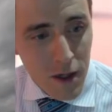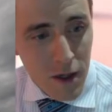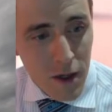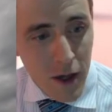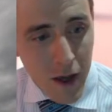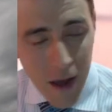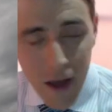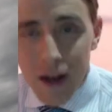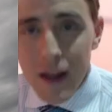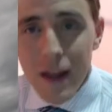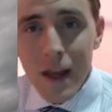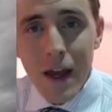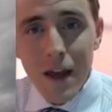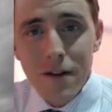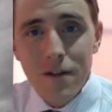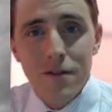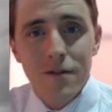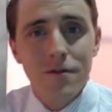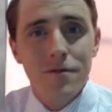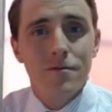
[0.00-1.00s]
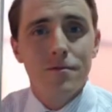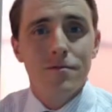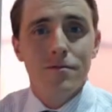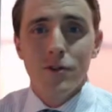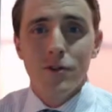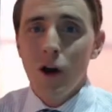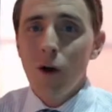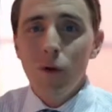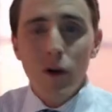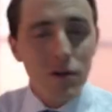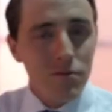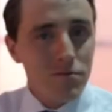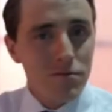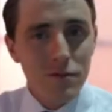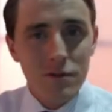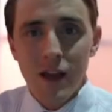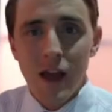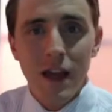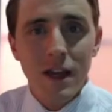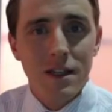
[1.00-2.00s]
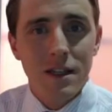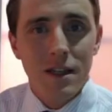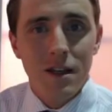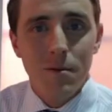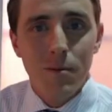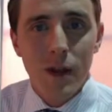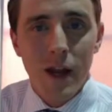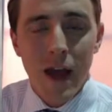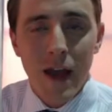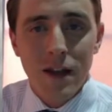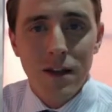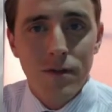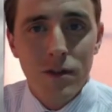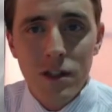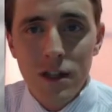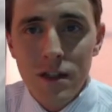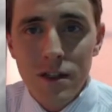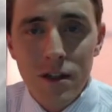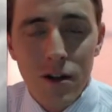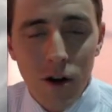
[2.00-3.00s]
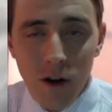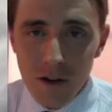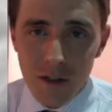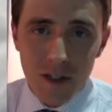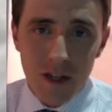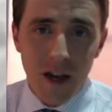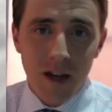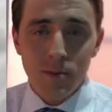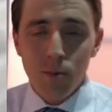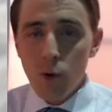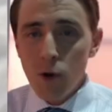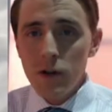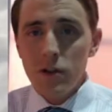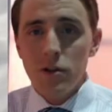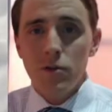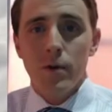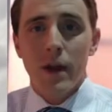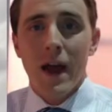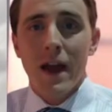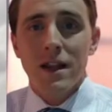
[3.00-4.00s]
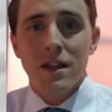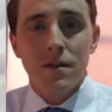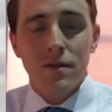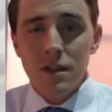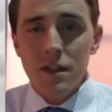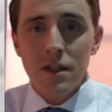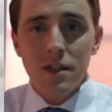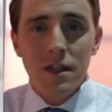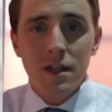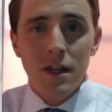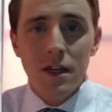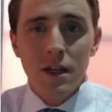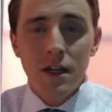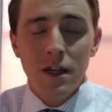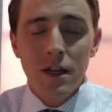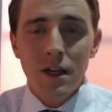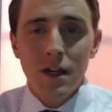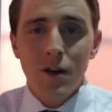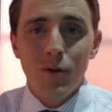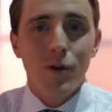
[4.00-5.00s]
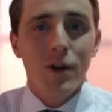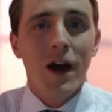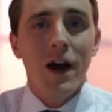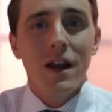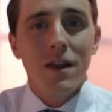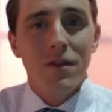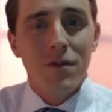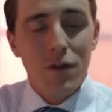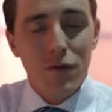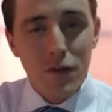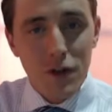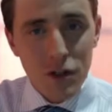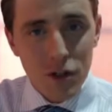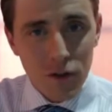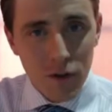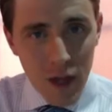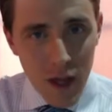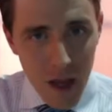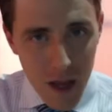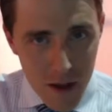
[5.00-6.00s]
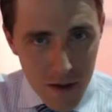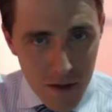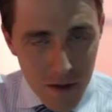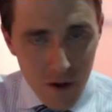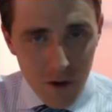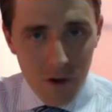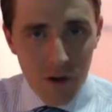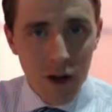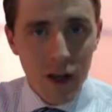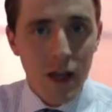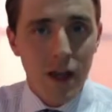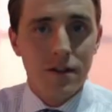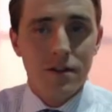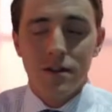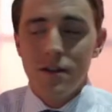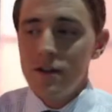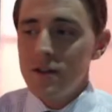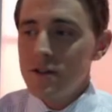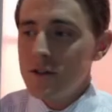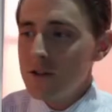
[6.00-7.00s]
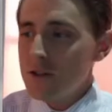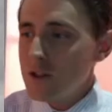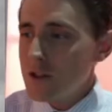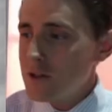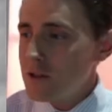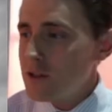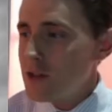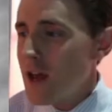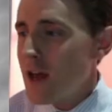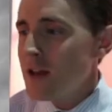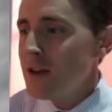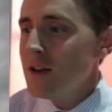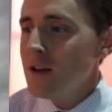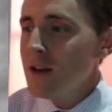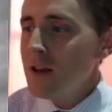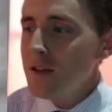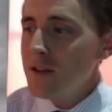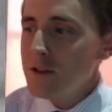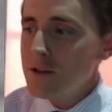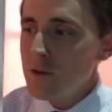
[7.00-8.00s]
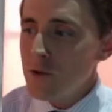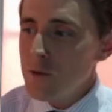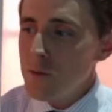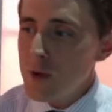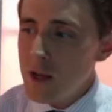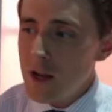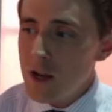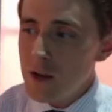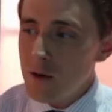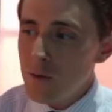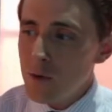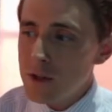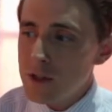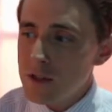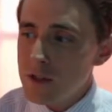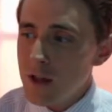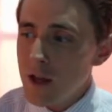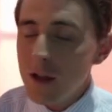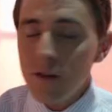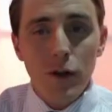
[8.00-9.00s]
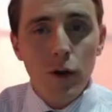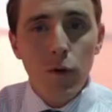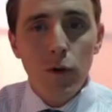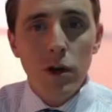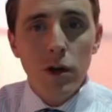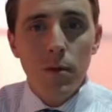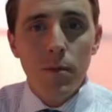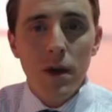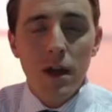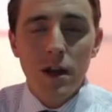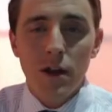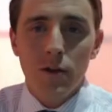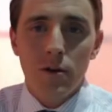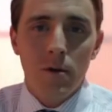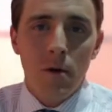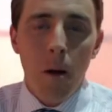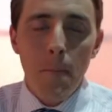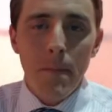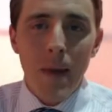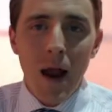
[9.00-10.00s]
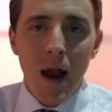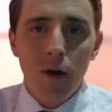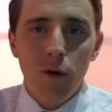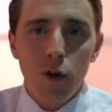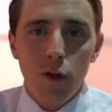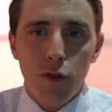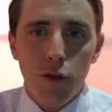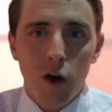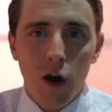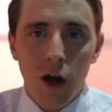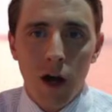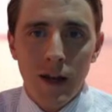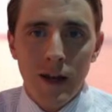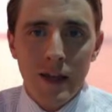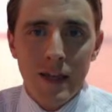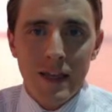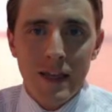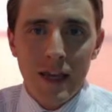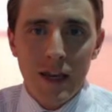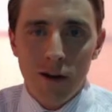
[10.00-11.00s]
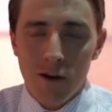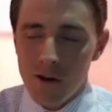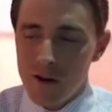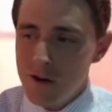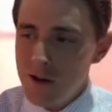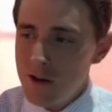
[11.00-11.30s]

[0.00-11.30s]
And again, NOAA saying it's going to be an active season, all signs pointing to an active season. We're not even officially in the hurricane season just yet. This is only the beginning of what's likely going to be another marathon year.